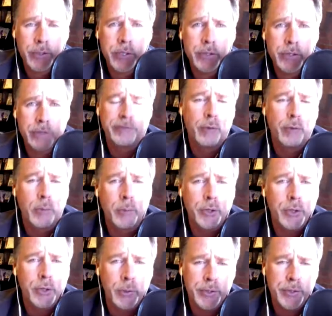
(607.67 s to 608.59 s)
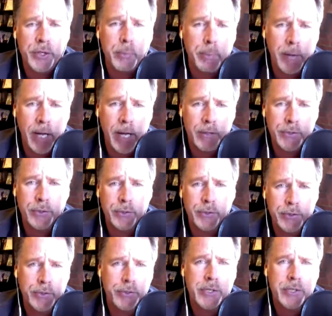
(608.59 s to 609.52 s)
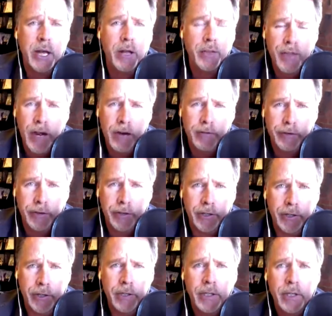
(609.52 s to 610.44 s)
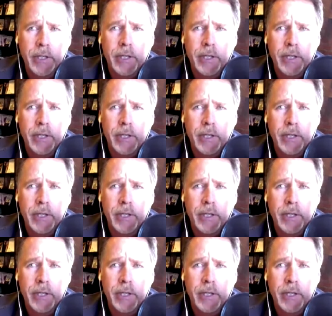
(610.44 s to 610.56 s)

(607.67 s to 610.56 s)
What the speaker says: He's the former U.S. ambassador to South Africa.